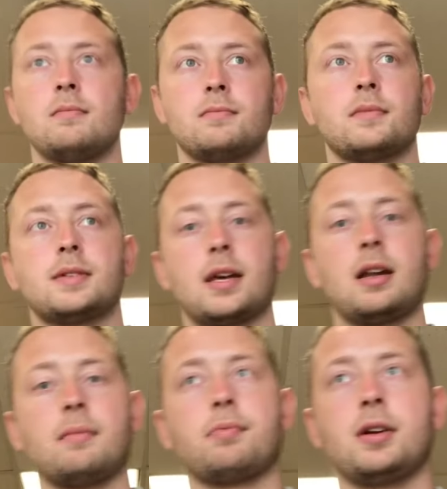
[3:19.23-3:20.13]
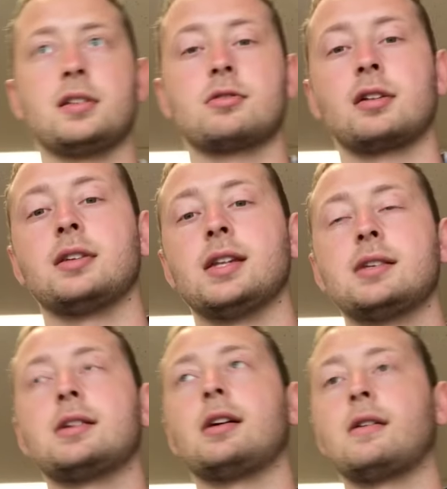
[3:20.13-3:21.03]
set up pretty strictly
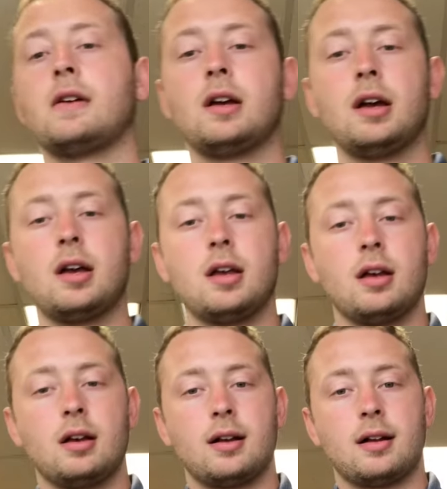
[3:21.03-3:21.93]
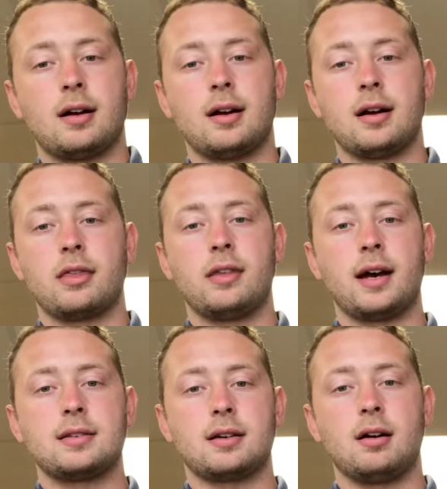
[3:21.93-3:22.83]
this year.
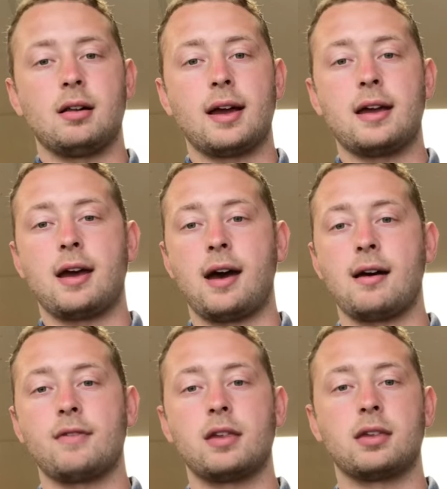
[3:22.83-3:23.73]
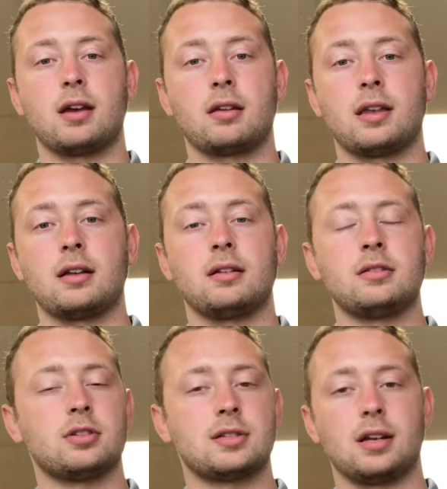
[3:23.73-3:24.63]
That's all I have, I think, that
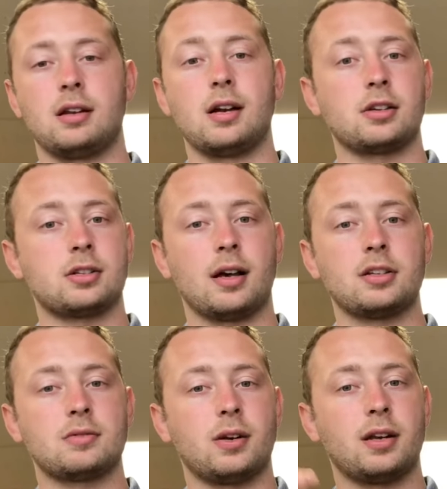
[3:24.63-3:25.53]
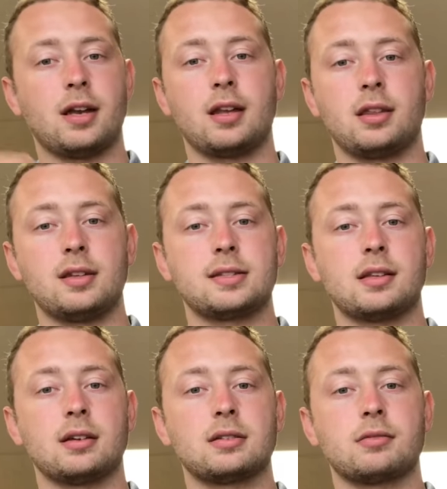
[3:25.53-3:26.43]
just in a nutshell. I just wanted to hit these
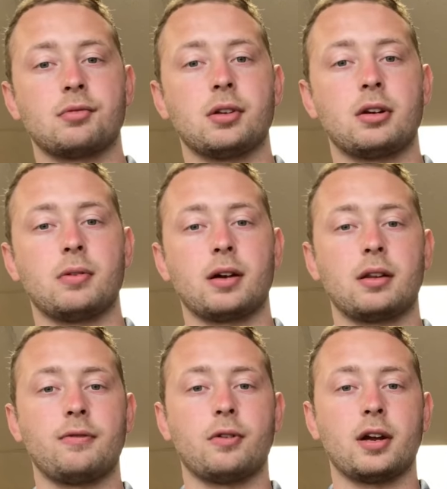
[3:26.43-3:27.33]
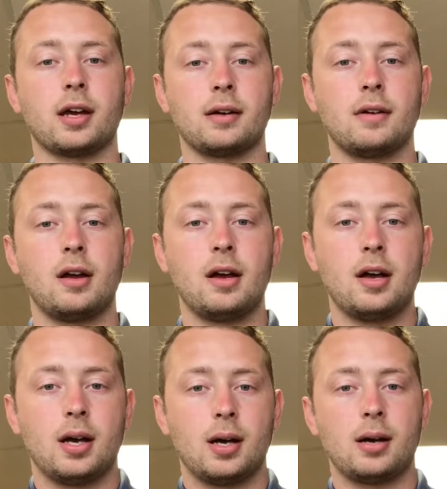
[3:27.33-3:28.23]
things really quickly for you.
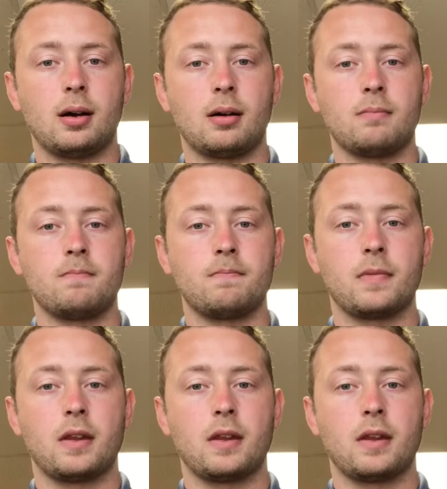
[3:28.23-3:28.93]
I'm